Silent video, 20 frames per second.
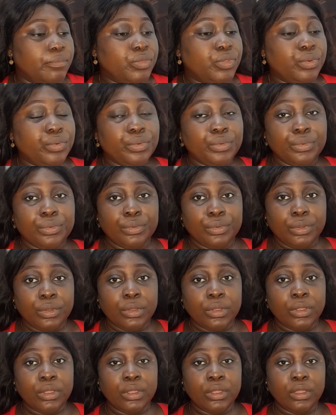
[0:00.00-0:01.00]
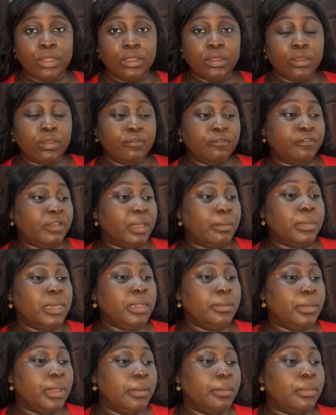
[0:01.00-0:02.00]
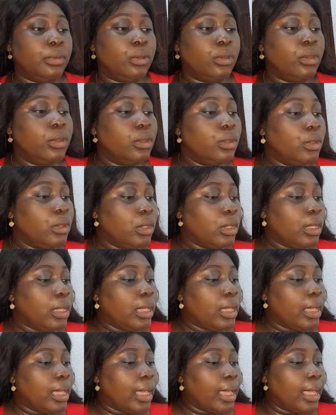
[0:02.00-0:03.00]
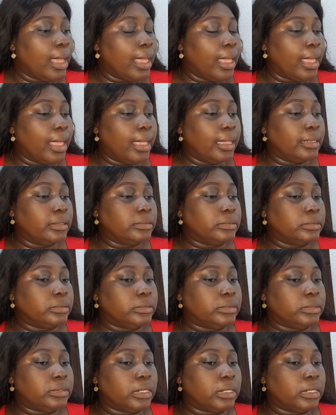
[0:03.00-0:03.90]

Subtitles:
through a family member, and